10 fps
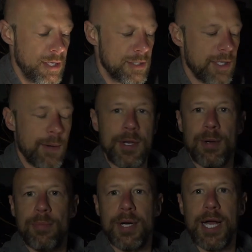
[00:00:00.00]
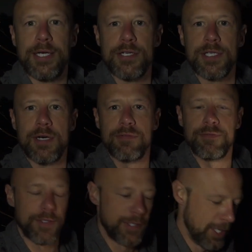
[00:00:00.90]
So that way you don't blind yourself.
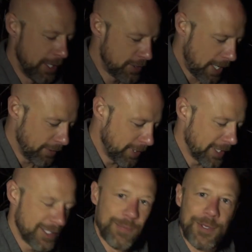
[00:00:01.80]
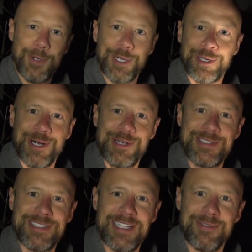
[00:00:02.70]
If you're trying to look at something real
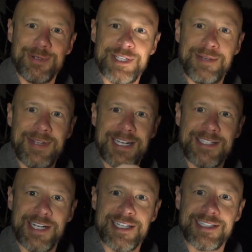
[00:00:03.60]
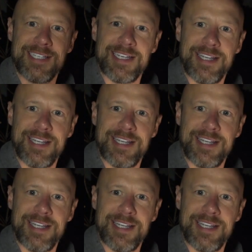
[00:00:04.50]
close, it will dim it, as you guys,